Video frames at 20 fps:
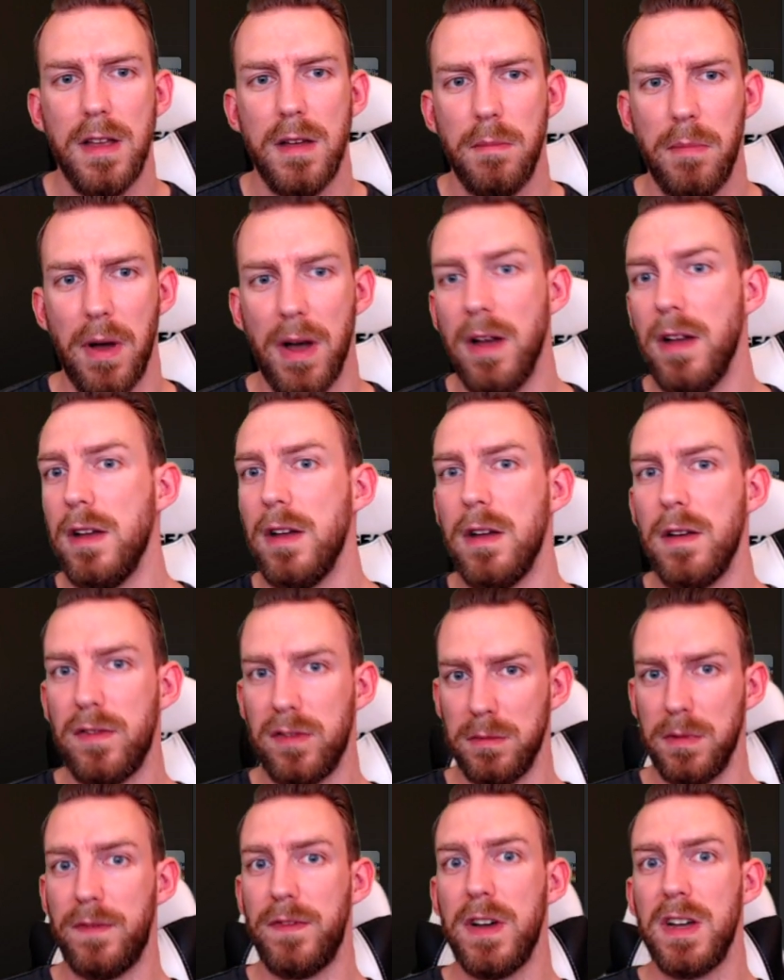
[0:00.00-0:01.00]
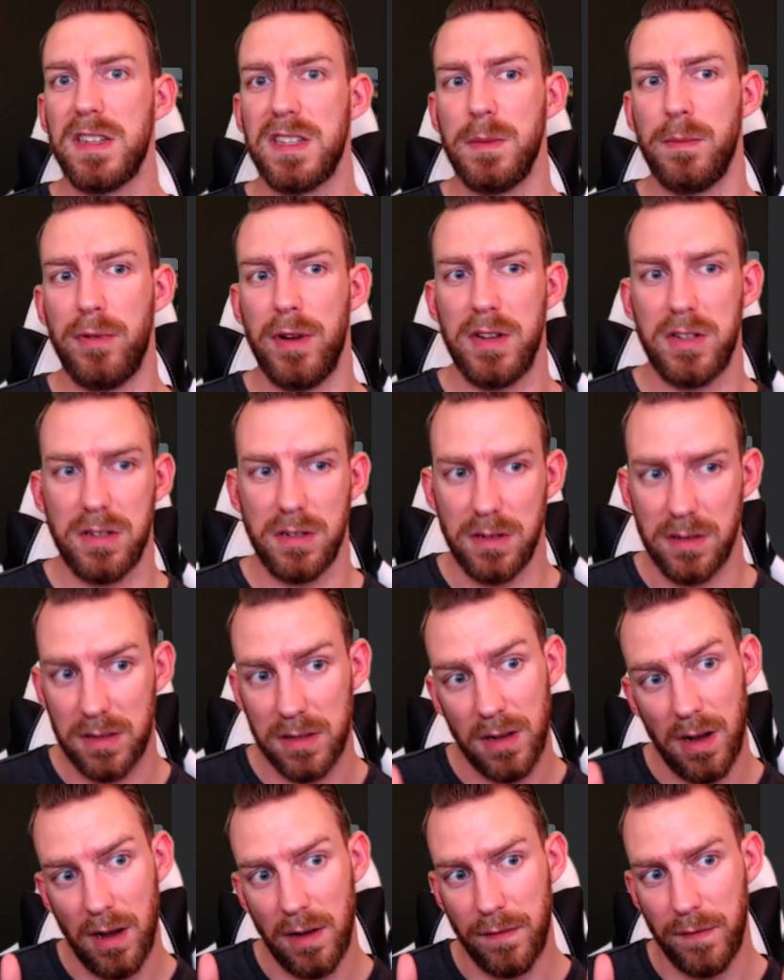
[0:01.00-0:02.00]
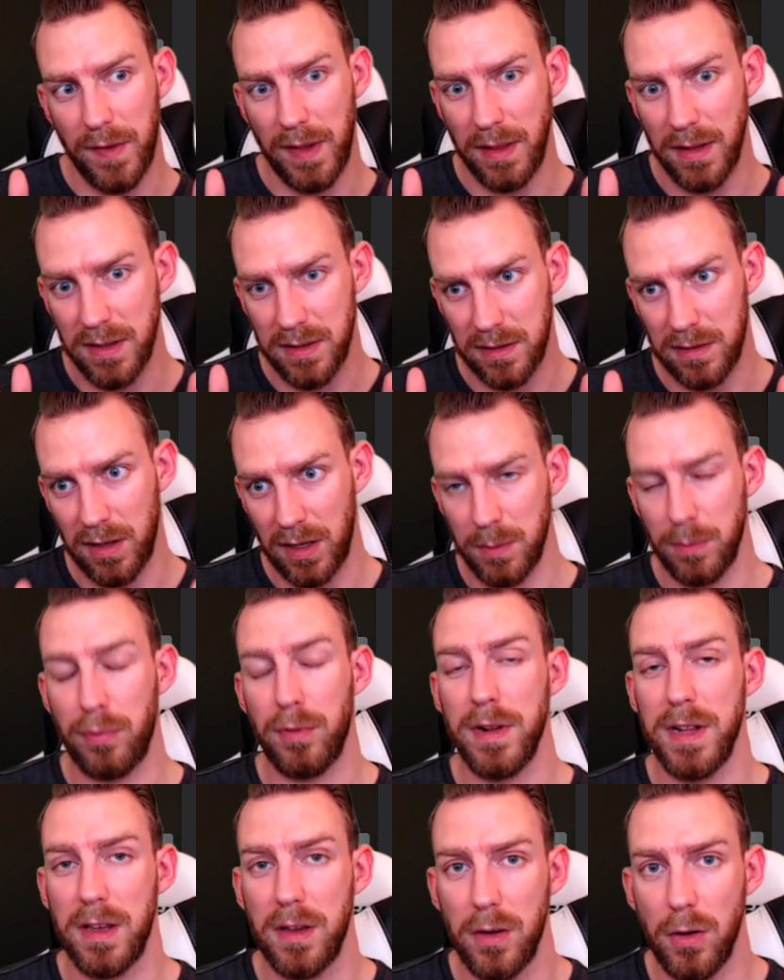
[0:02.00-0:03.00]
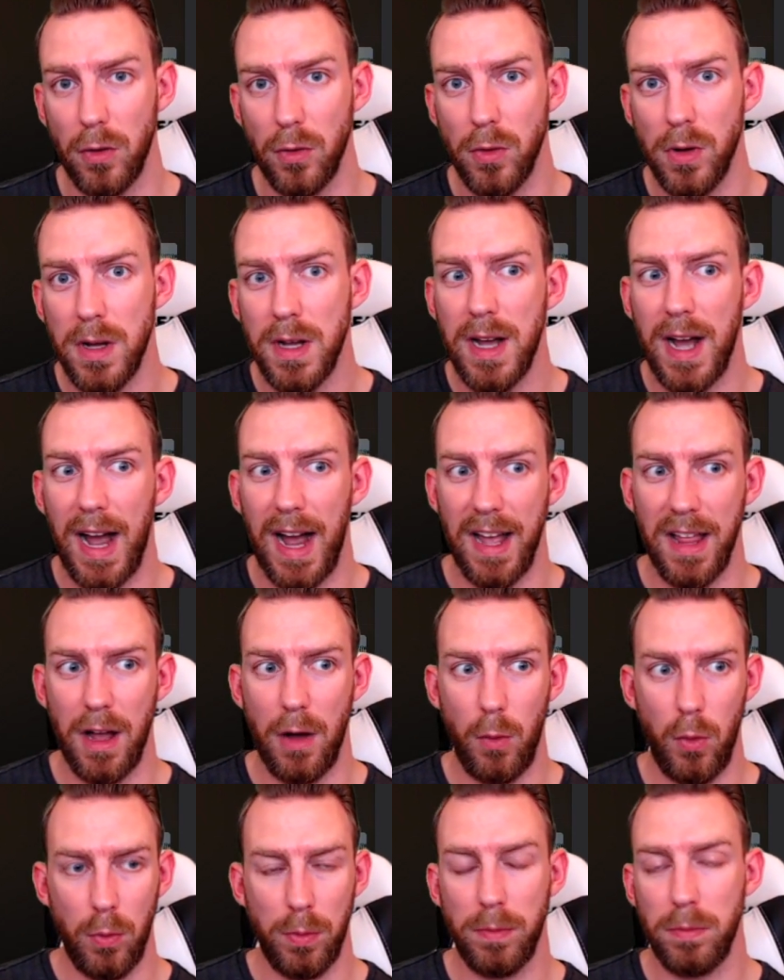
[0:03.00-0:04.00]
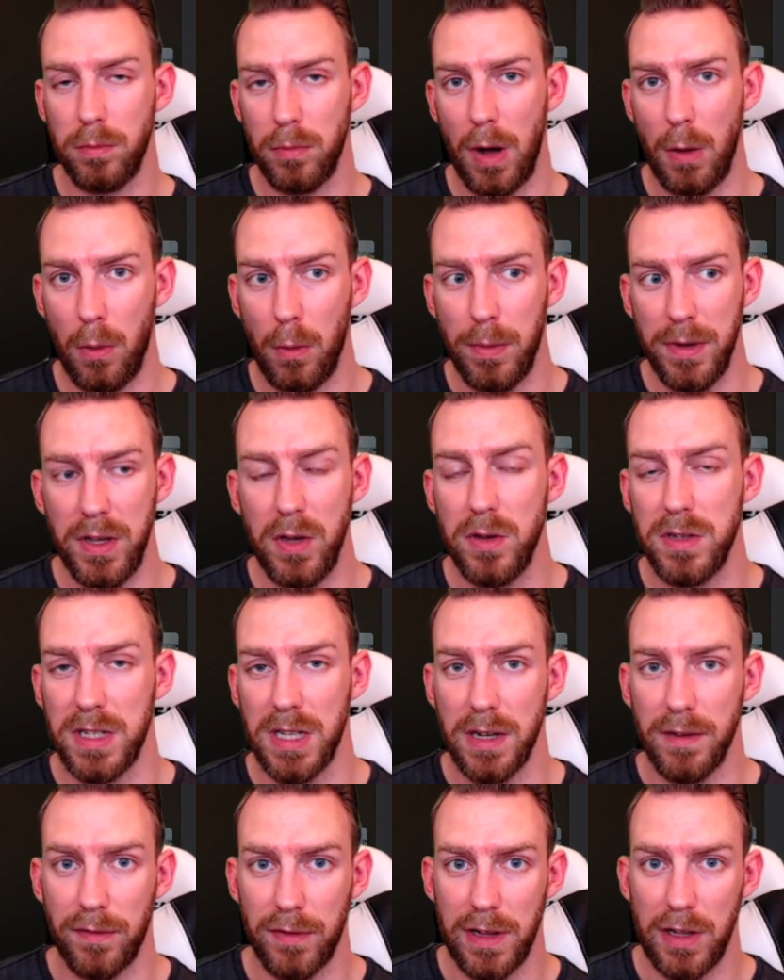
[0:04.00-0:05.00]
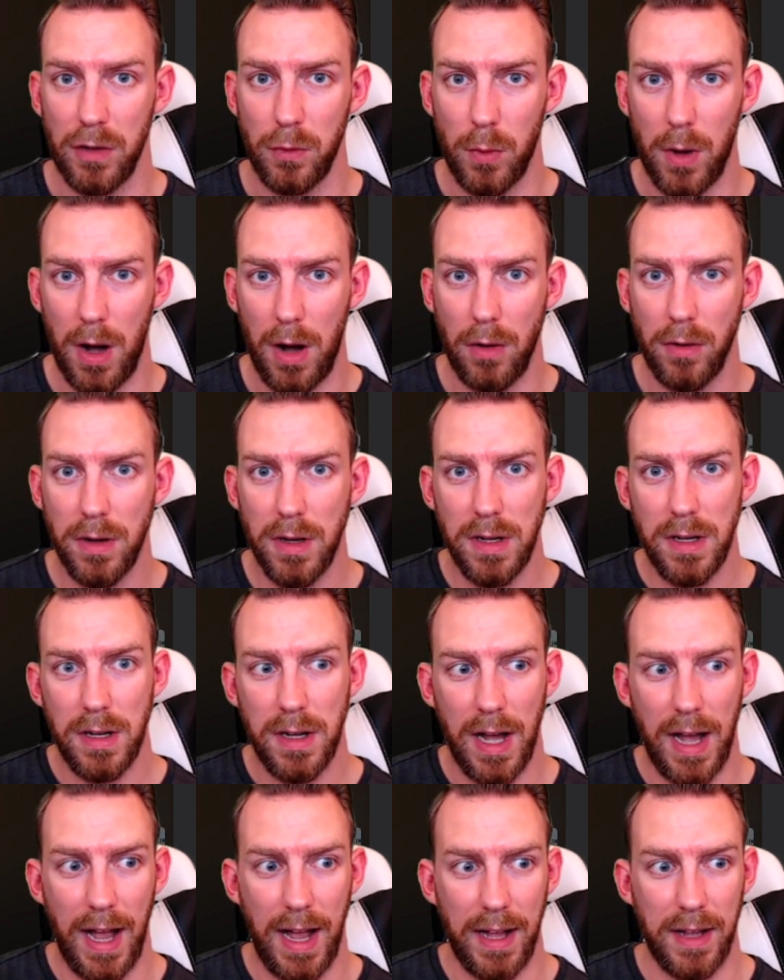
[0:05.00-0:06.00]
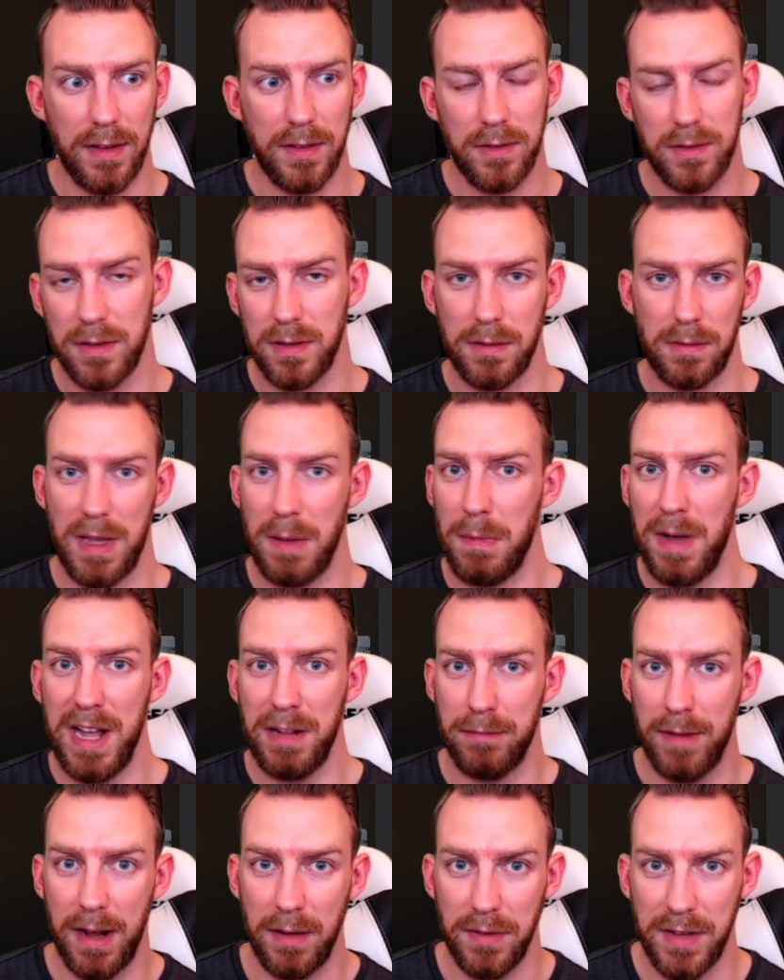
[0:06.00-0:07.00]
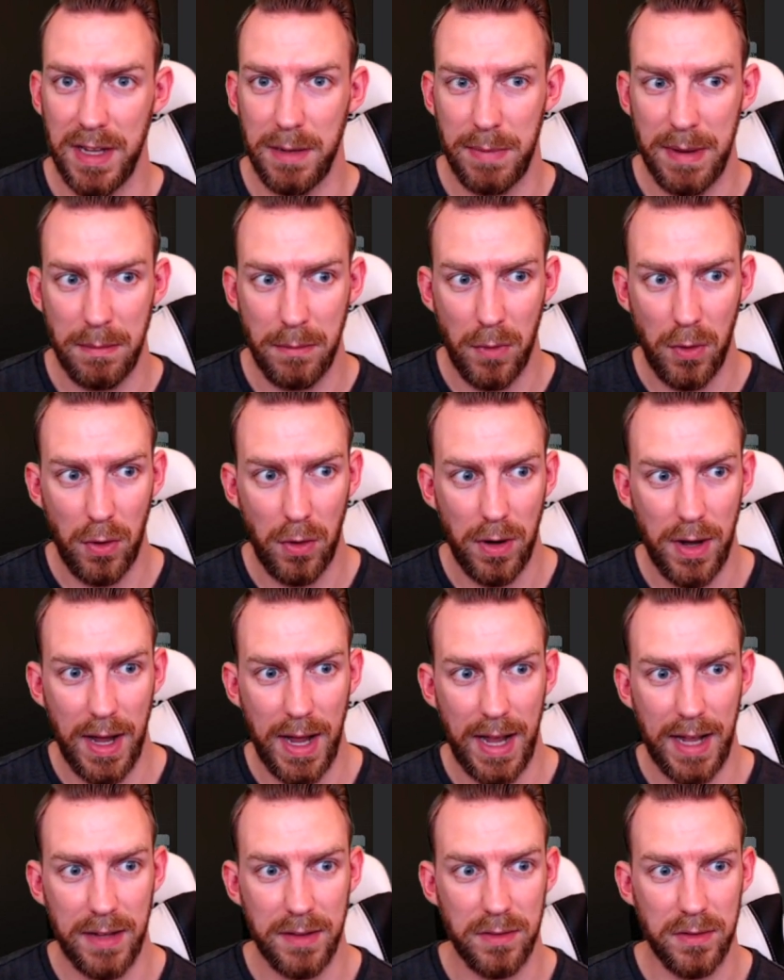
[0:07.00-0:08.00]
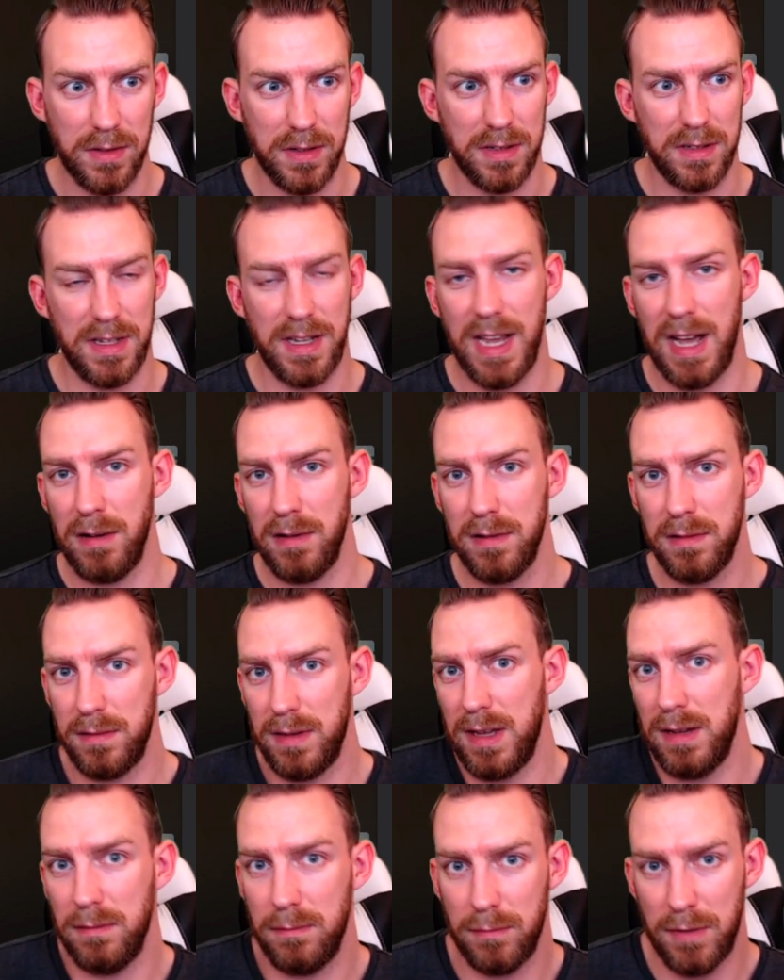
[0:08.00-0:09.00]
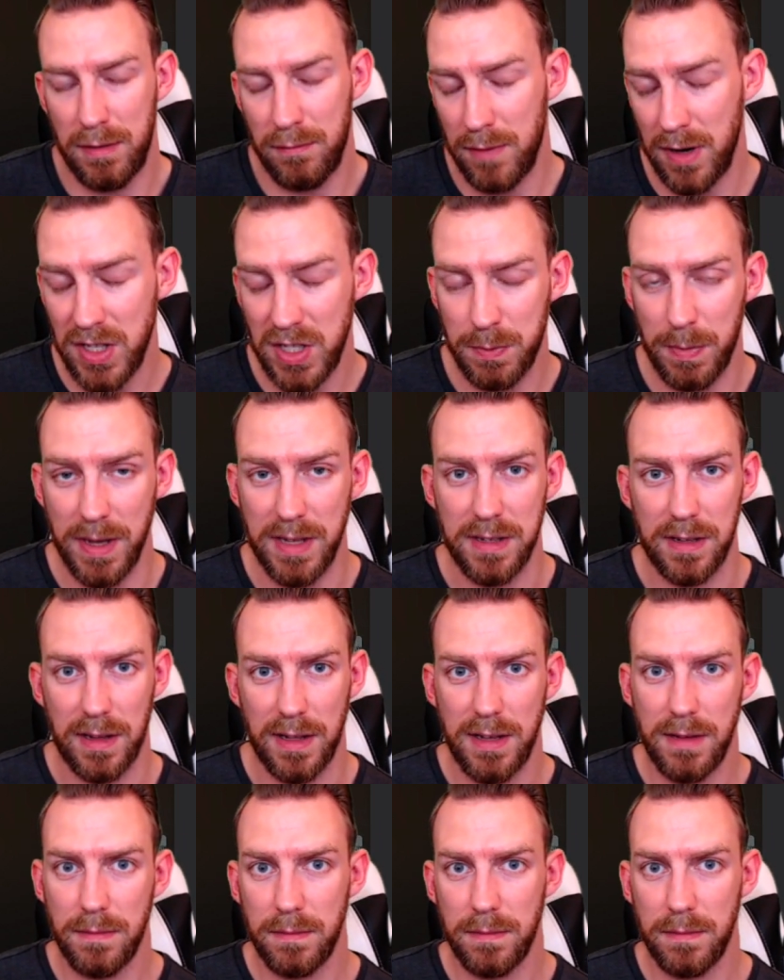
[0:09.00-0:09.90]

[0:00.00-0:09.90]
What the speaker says: But from a first impressions, I think this is looking pretty cool, and I will be using it for a little while, and to get my head around it a bit more, and to see how it runs, basically.